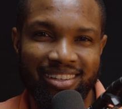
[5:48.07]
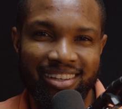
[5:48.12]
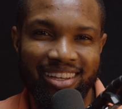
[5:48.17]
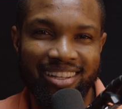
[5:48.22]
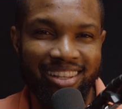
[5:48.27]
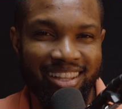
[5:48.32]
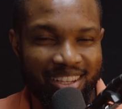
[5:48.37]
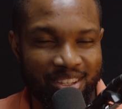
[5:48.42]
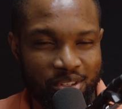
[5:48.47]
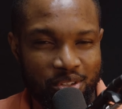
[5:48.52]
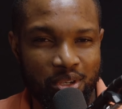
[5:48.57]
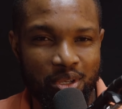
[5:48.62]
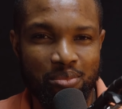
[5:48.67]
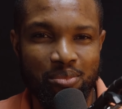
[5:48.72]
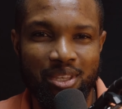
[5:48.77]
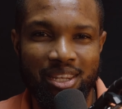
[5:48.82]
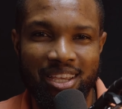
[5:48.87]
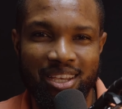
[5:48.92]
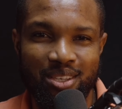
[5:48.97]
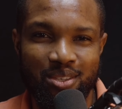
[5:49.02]
And then join
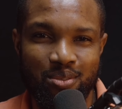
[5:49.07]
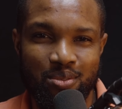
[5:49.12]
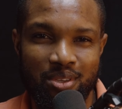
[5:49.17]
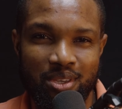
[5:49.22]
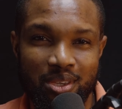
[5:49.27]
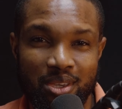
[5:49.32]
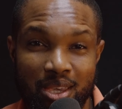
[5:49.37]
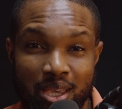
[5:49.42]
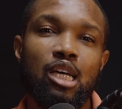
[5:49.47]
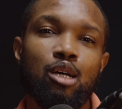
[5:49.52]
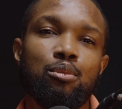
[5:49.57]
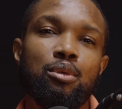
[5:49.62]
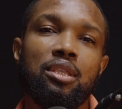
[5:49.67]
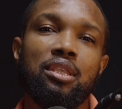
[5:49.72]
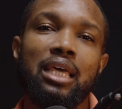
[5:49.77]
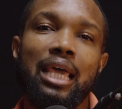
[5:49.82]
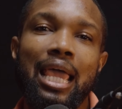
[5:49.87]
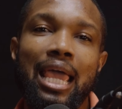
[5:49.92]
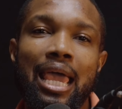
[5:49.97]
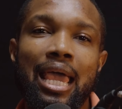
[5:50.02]
me next week. Tell me
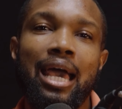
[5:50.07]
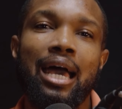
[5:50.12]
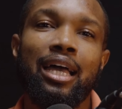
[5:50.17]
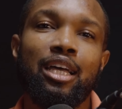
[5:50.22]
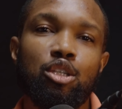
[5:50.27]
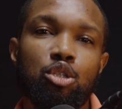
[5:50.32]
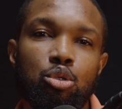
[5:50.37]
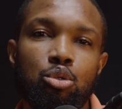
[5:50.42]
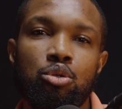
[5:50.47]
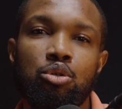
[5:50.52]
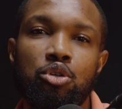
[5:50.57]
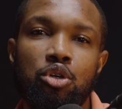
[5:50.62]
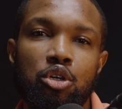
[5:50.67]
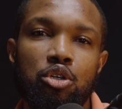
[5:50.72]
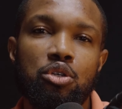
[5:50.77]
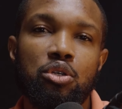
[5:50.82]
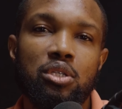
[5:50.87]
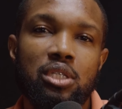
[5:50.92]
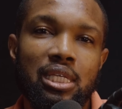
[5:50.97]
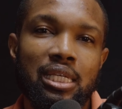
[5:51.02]
the AI tool you're
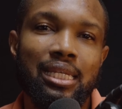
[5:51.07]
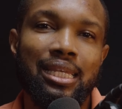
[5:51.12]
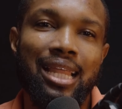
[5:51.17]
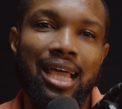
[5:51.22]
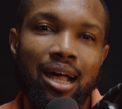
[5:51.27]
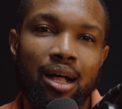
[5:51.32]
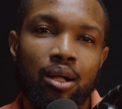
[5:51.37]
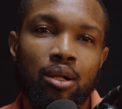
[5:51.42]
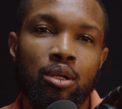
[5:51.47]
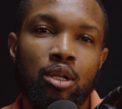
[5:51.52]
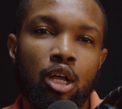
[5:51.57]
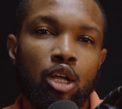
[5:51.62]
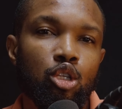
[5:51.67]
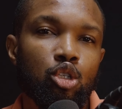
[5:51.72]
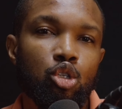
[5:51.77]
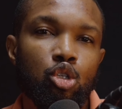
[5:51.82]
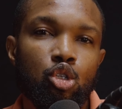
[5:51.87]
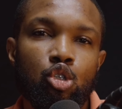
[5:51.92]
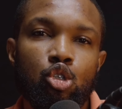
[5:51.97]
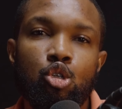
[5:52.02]
using now
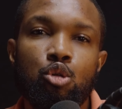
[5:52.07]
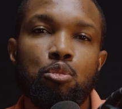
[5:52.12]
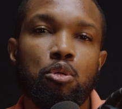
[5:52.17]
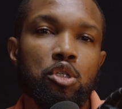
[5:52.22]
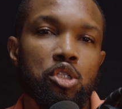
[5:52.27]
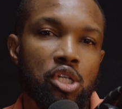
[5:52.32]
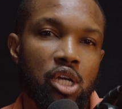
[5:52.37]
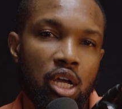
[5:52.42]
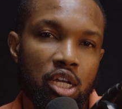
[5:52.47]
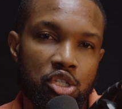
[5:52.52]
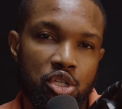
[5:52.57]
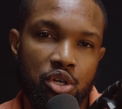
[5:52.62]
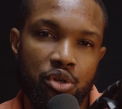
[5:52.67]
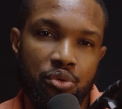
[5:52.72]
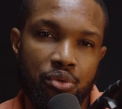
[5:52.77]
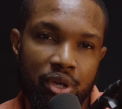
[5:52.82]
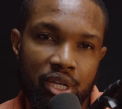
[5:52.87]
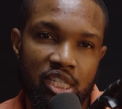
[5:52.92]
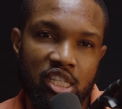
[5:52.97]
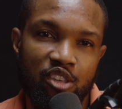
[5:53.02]
to supercharge your
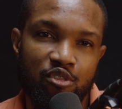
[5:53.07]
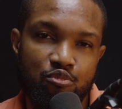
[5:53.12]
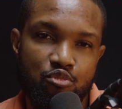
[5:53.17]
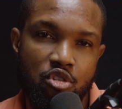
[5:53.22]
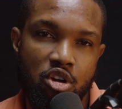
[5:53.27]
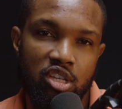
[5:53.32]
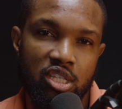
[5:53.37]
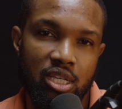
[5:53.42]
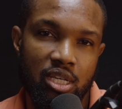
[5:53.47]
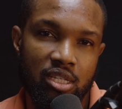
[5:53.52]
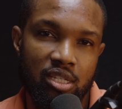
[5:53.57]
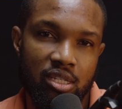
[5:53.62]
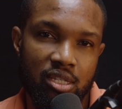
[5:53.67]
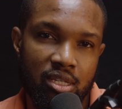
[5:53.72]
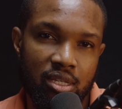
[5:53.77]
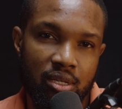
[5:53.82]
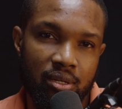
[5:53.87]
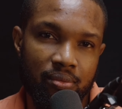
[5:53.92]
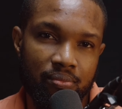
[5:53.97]
creating process